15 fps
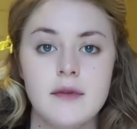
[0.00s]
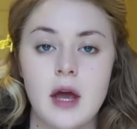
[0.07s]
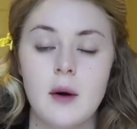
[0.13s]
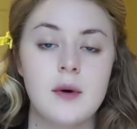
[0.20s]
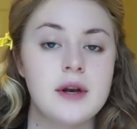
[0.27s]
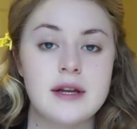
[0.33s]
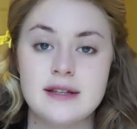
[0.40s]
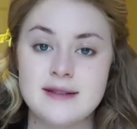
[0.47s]
I
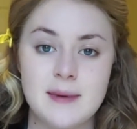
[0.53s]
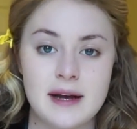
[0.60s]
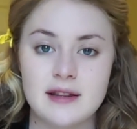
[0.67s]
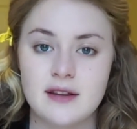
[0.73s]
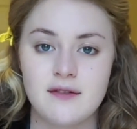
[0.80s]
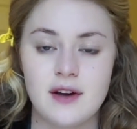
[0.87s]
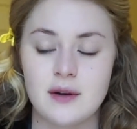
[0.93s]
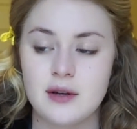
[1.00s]
wouldn't expect
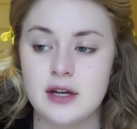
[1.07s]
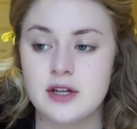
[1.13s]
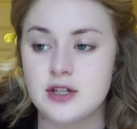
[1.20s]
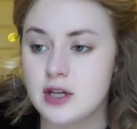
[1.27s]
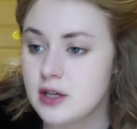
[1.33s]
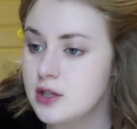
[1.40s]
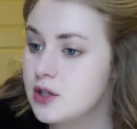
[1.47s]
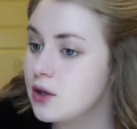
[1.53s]
the
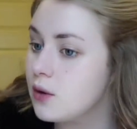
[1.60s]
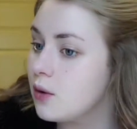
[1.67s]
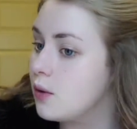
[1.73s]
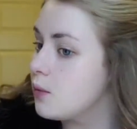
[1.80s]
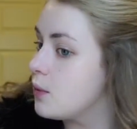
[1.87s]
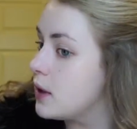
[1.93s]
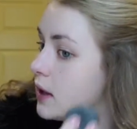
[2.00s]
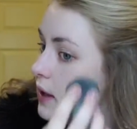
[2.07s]
foundation to
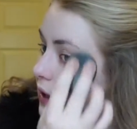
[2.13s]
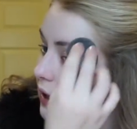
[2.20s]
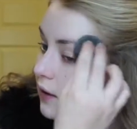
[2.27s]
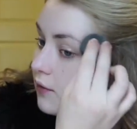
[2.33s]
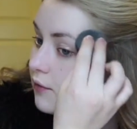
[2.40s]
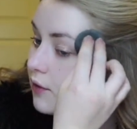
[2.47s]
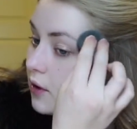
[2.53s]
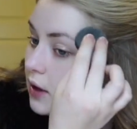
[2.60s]
really
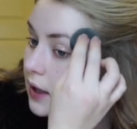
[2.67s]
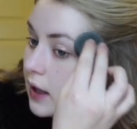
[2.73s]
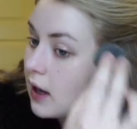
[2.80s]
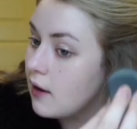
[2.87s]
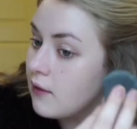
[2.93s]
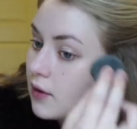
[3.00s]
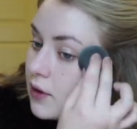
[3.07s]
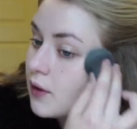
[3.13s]
fully
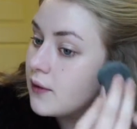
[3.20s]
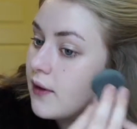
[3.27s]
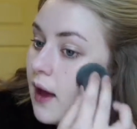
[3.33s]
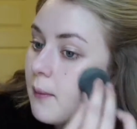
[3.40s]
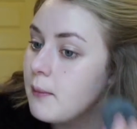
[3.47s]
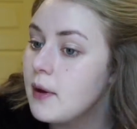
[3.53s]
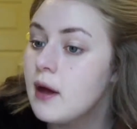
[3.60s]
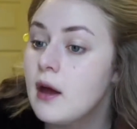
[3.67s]
cover those
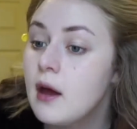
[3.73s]
up.